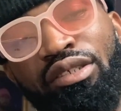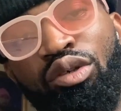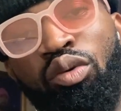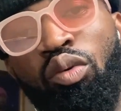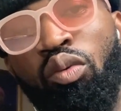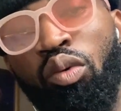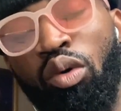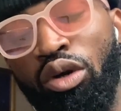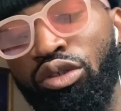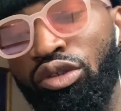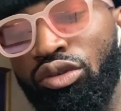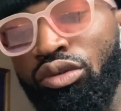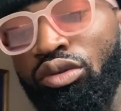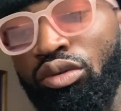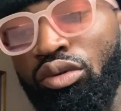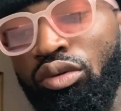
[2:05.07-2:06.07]
who wants
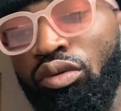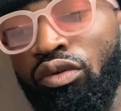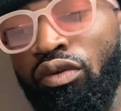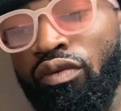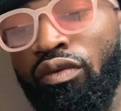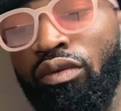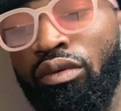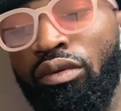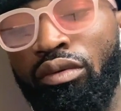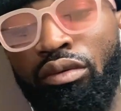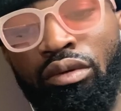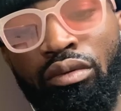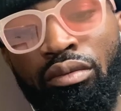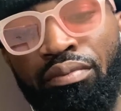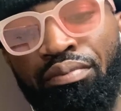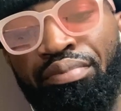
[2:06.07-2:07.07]
to
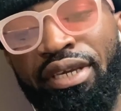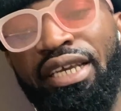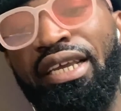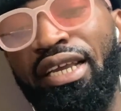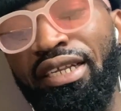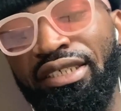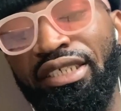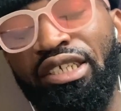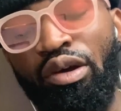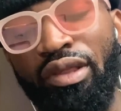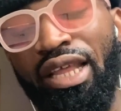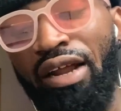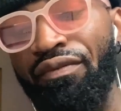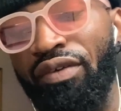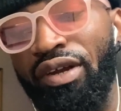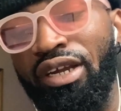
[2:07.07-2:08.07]
be in South
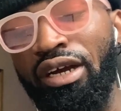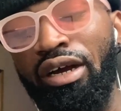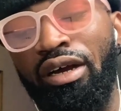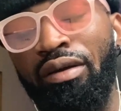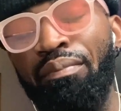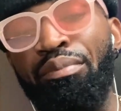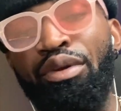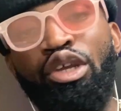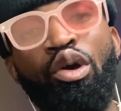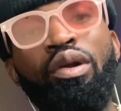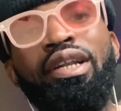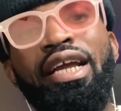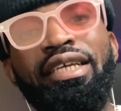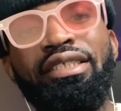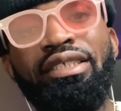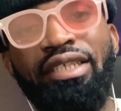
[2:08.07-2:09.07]
Africa beyond
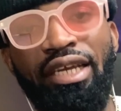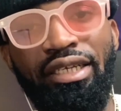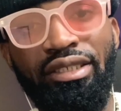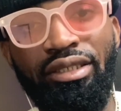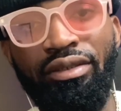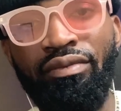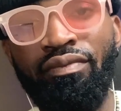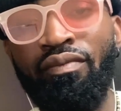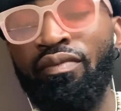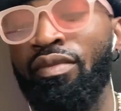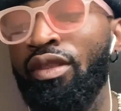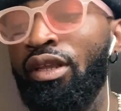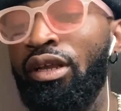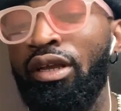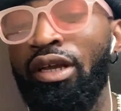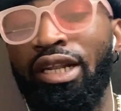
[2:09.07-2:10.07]
90 days.
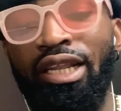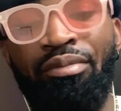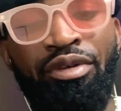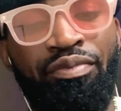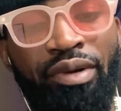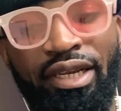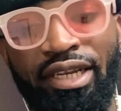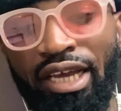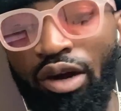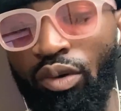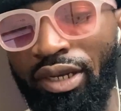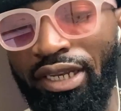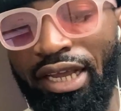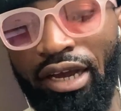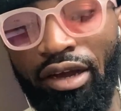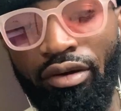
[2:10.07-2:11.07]
Let me break that
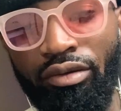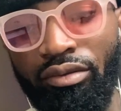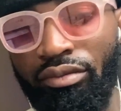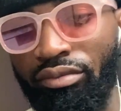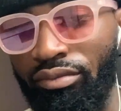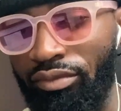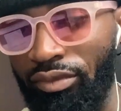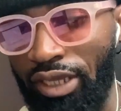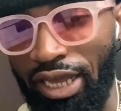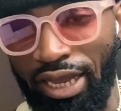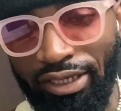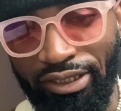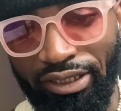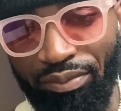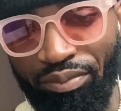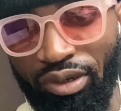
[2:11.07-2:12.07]
one down
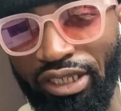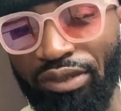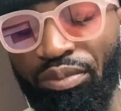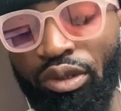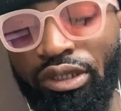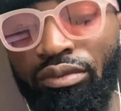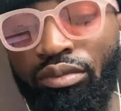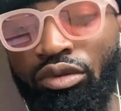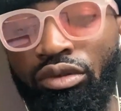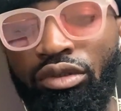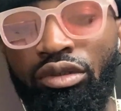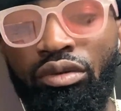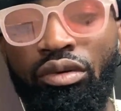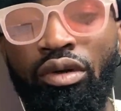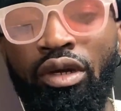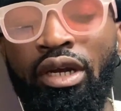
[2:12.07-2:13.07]
as simple as possible
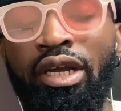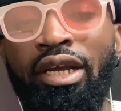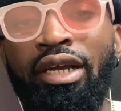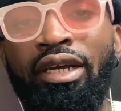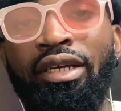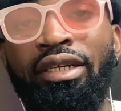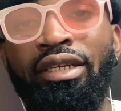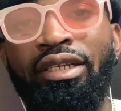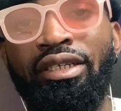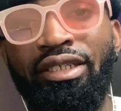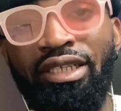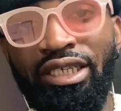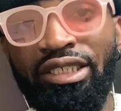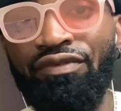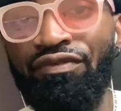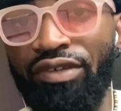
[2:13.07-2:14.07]
too.
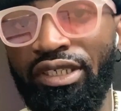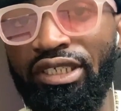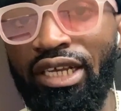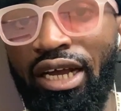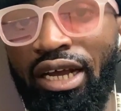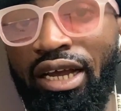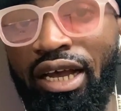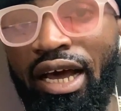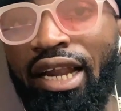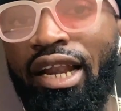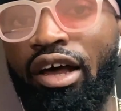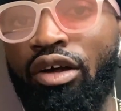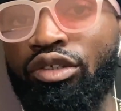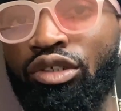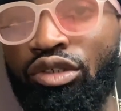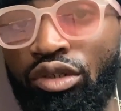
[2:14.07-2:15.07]
This visa
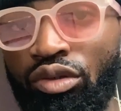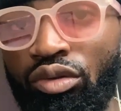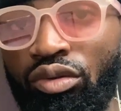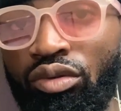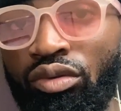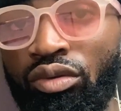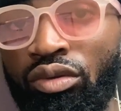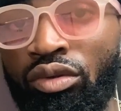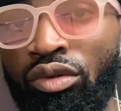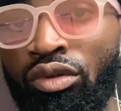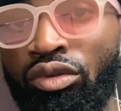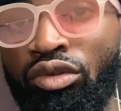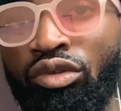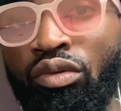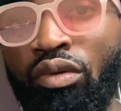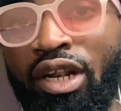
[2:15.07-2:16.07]
allows you
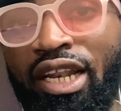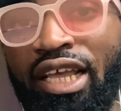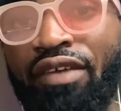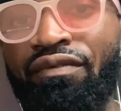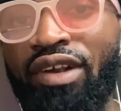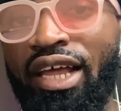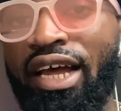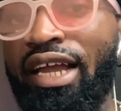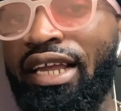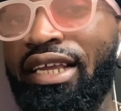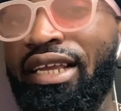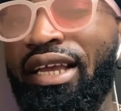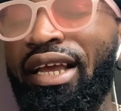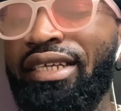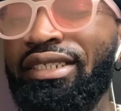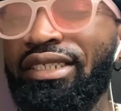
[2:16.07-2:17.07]
to live like
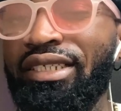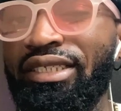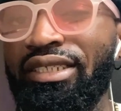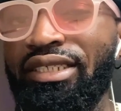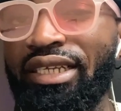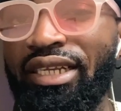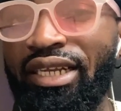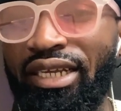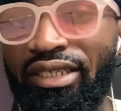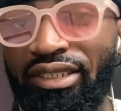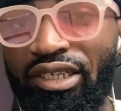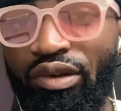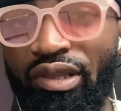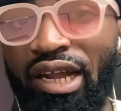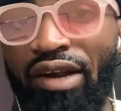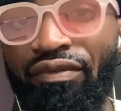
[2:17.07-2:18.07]
a citizen in
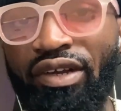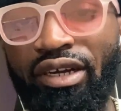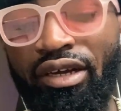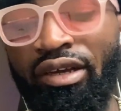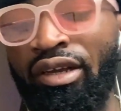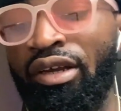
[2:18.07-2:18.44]
South Africa.